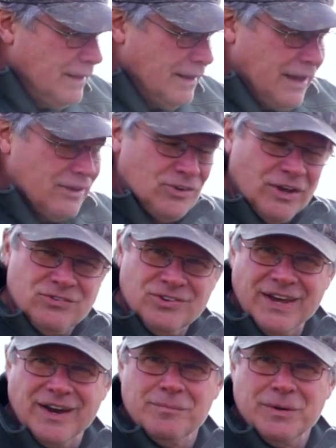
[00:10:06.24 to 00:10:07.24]
As I
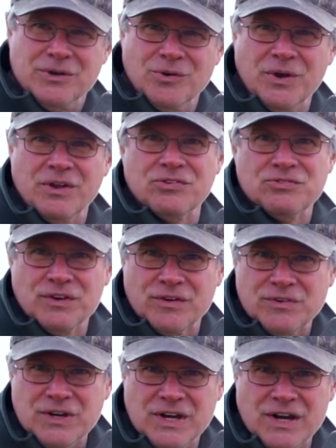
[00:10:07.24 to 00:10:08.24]
said, I've been doing this
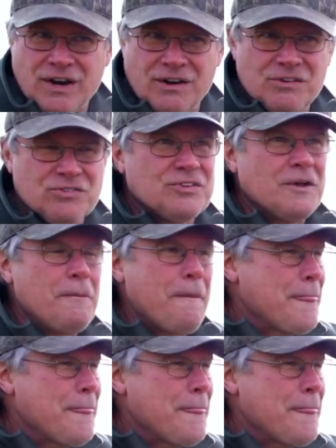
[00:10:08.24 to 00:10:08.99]
50 years.